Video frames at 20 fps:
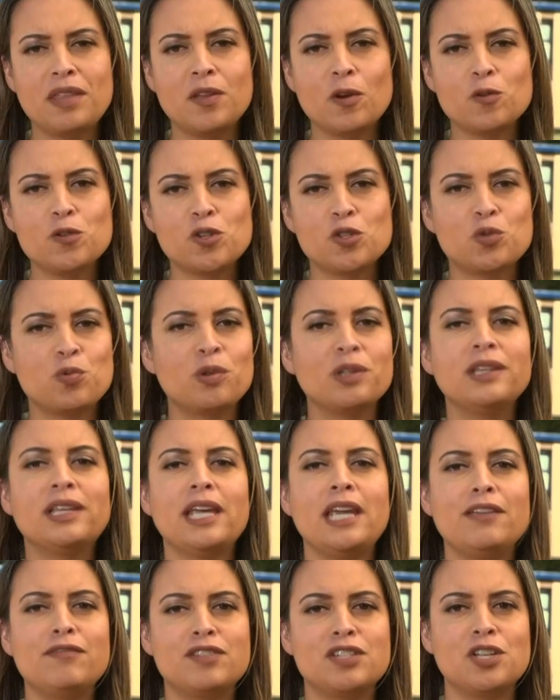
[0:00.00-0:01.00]
me they're just
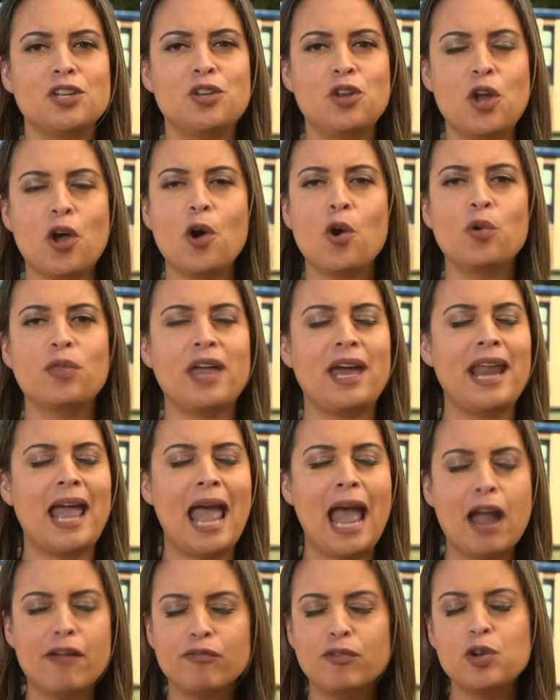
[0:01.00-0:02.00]
relieved to know
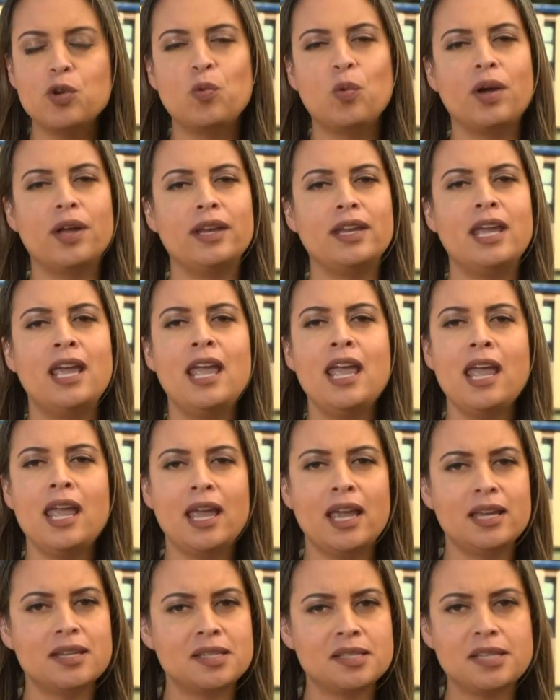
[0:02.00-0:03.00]
that everyone
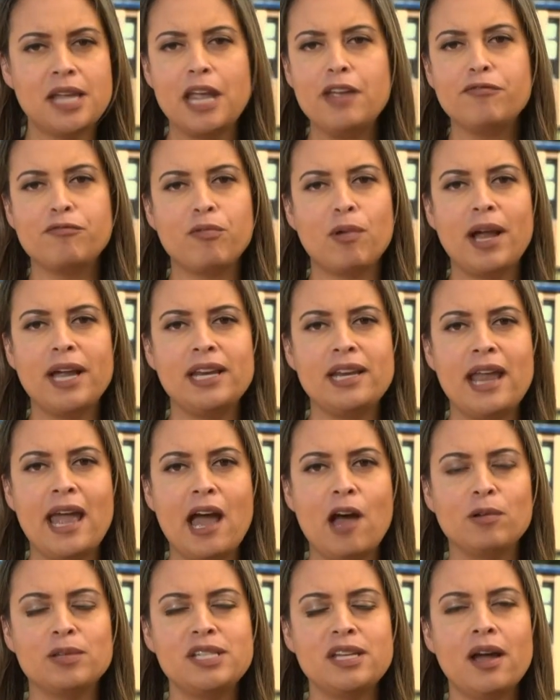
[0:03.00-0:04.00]
is safe right now.